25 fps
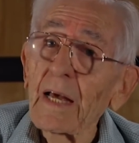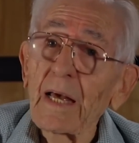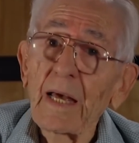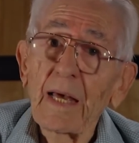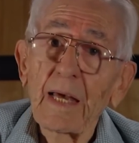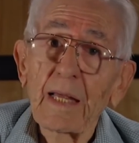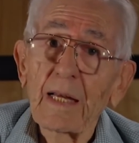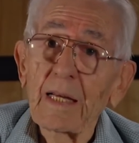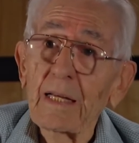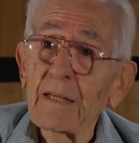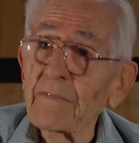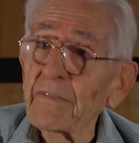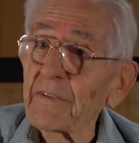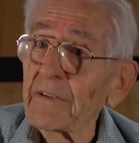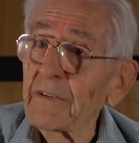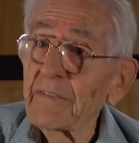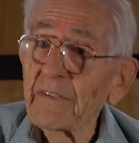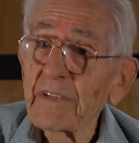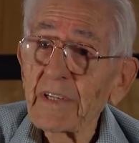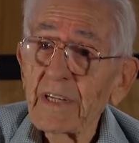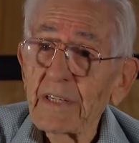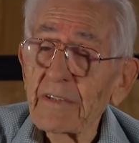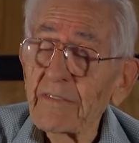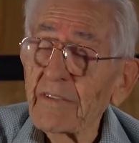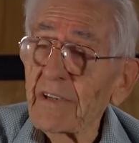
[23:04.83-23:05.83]
And if you've
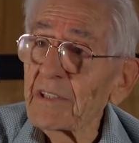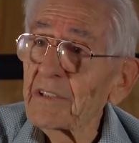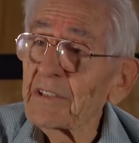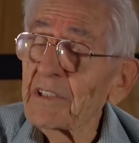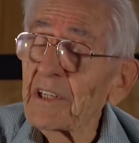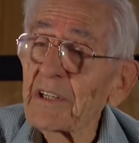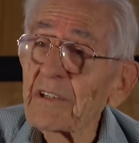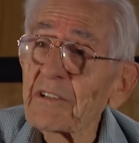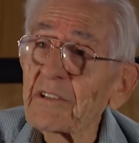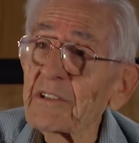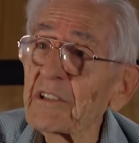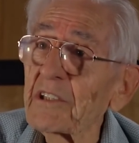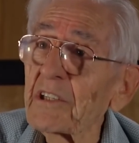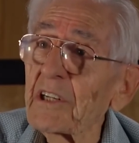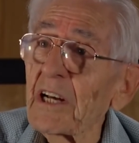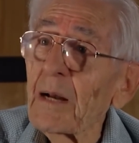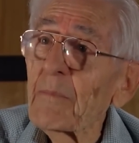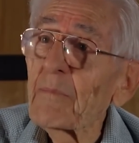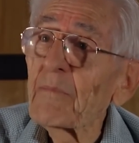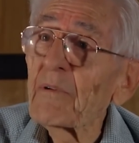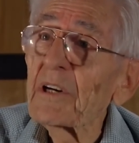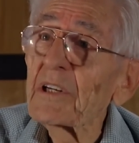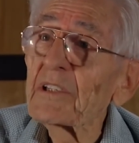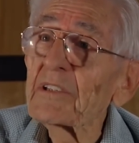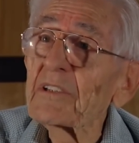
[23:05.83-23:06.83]
got transistors and
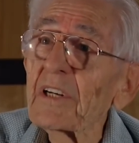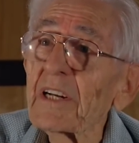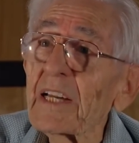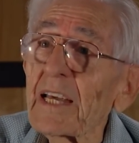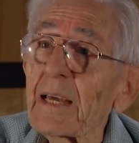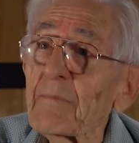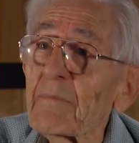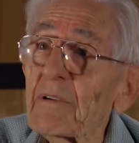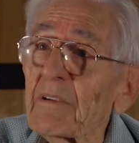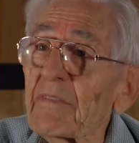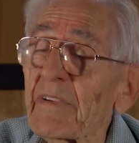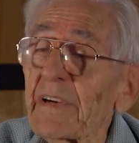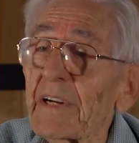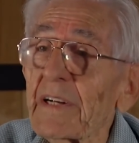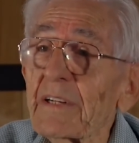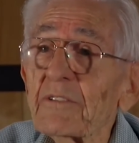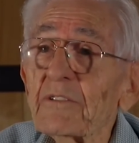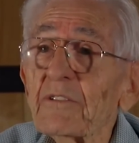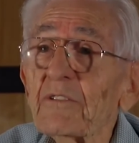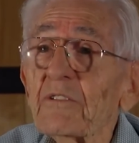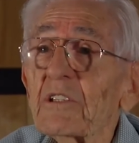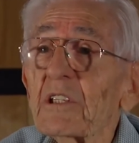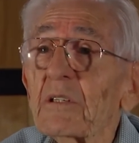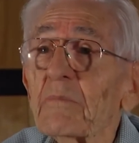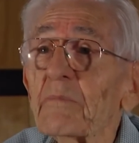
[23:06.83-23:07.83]
operational amplifiers,
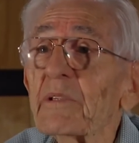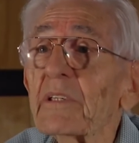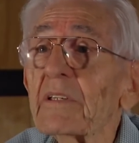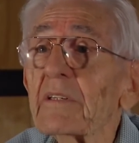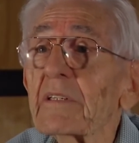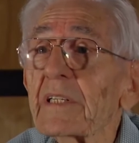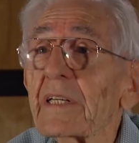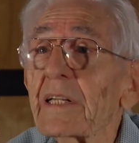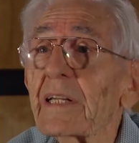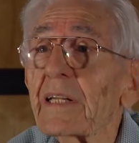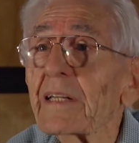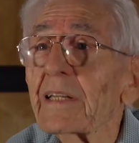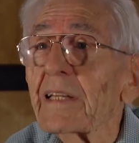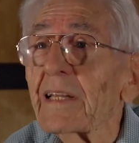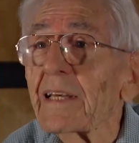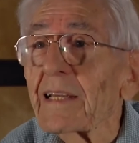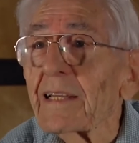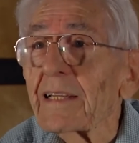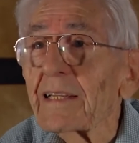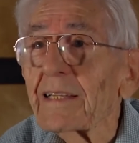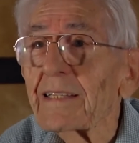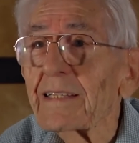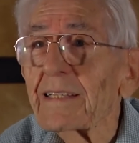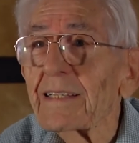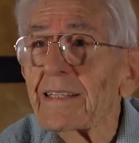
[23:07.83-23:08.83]
you can build
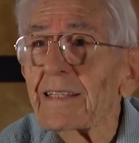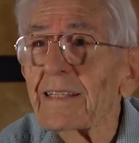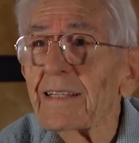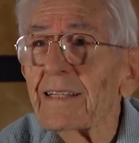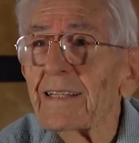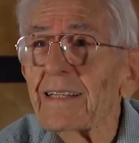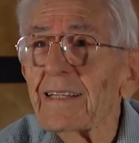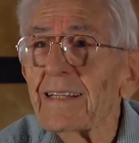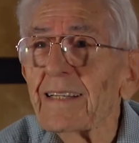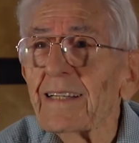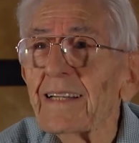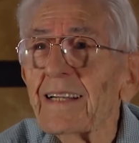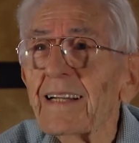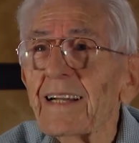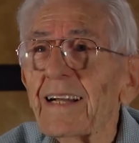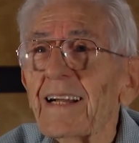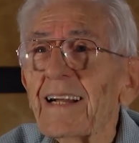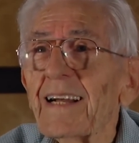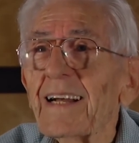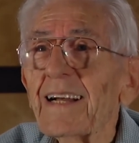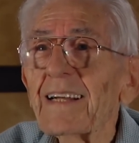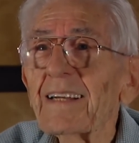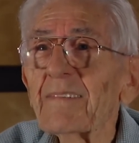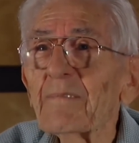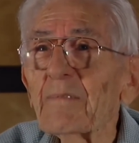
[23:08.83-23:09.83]
anything
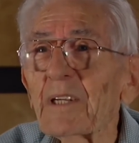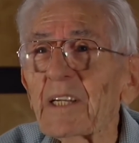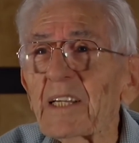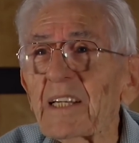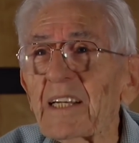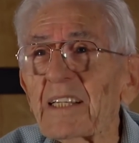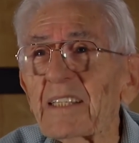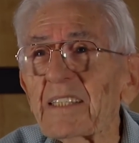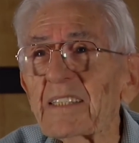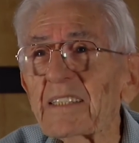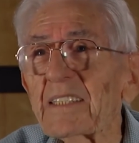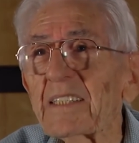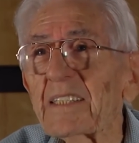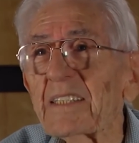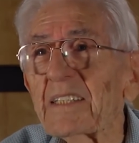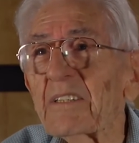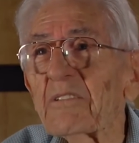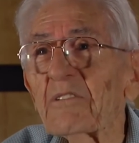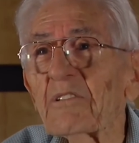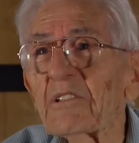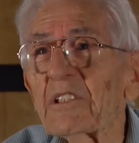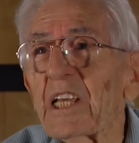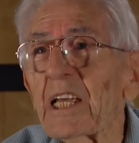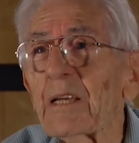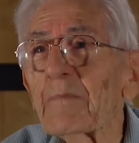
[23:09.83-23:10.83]
because they're
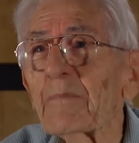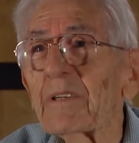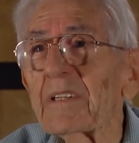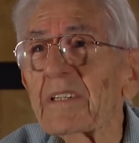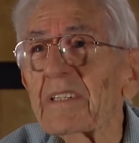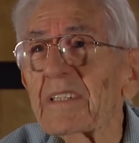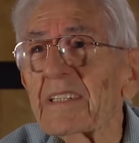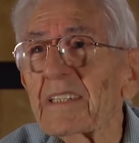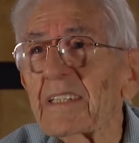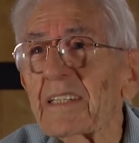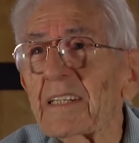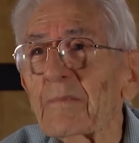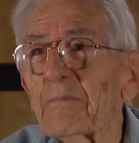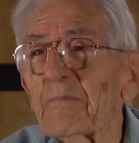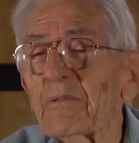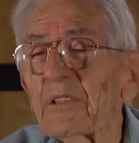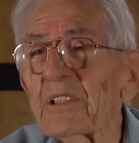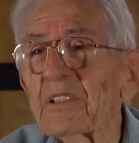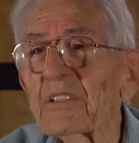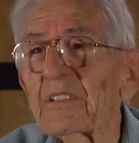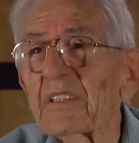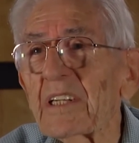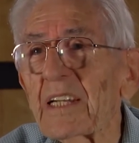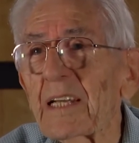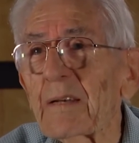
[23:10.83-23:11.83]
stable,
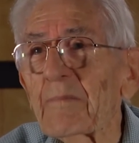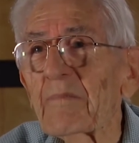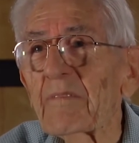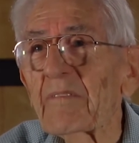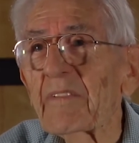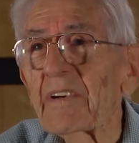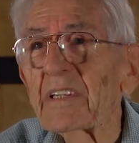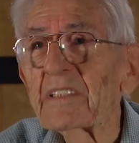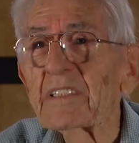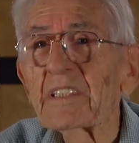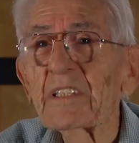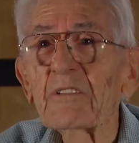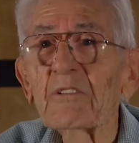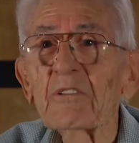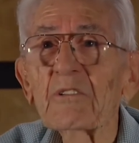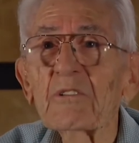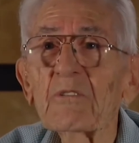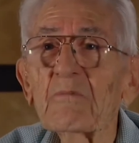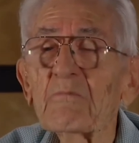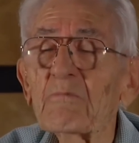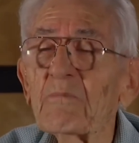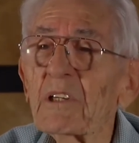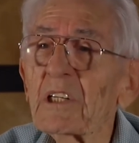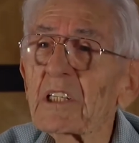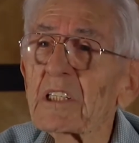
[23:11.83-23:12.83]
operational amplifiers. And you
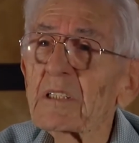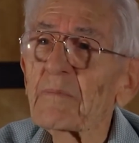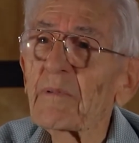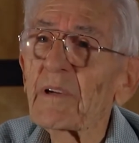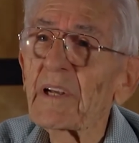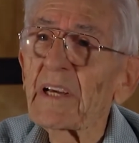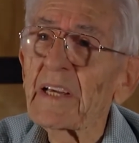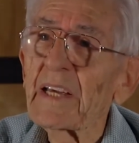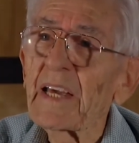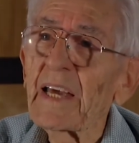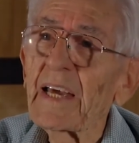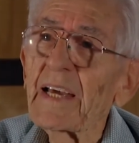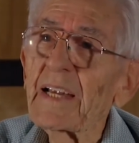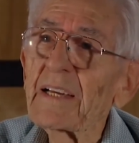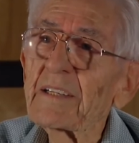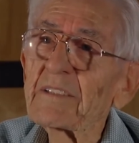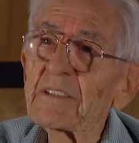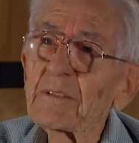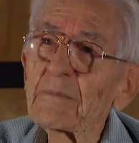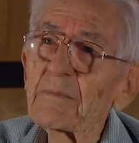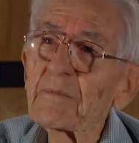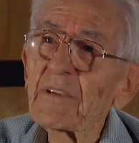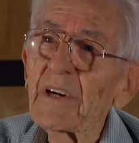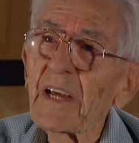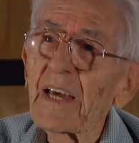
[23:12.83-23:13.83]
can multiply, add,
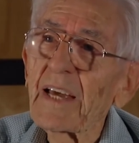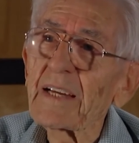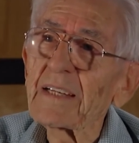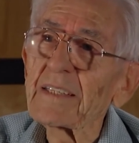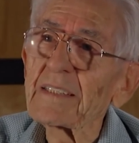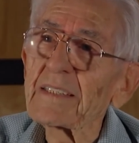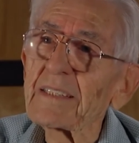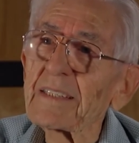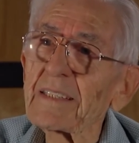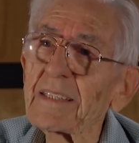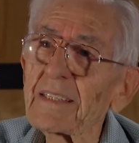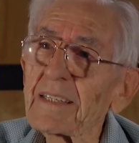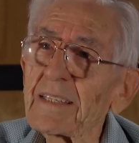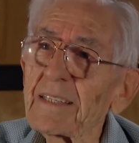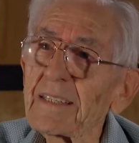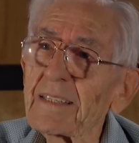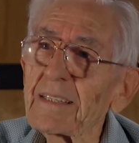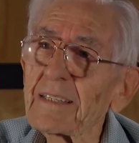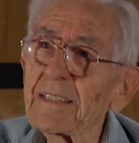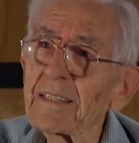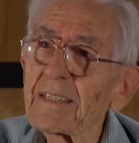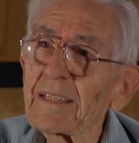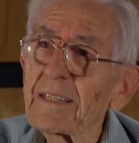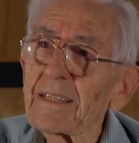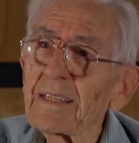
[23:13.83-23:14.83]
subtract,
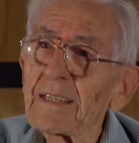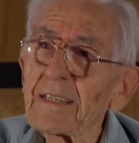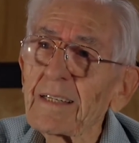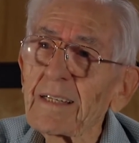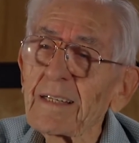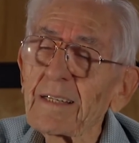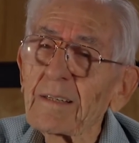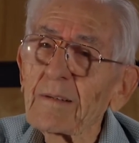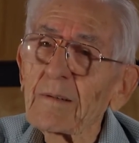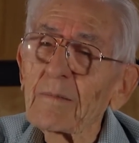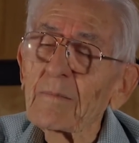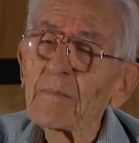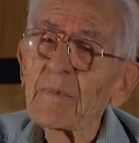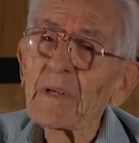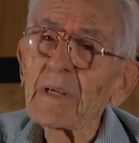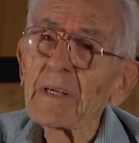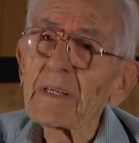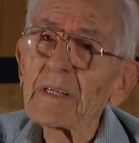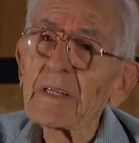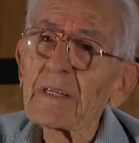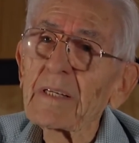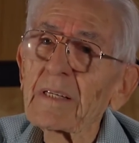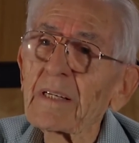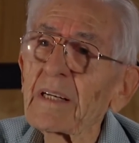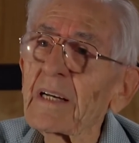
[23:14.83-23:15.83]

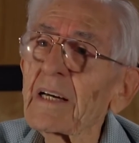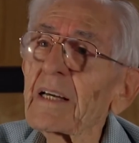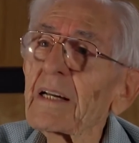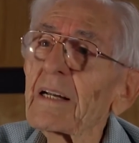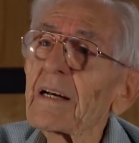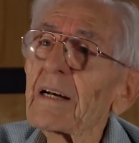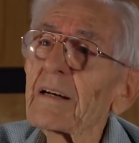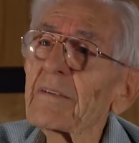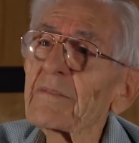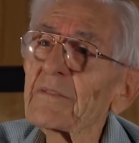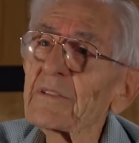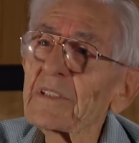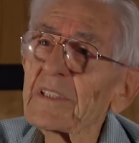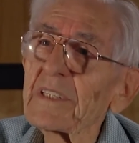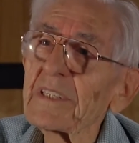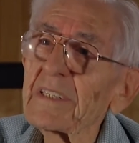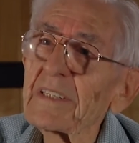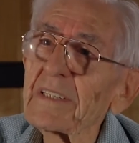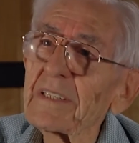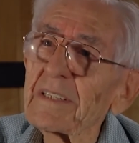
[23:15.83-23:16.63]
make cutoffs.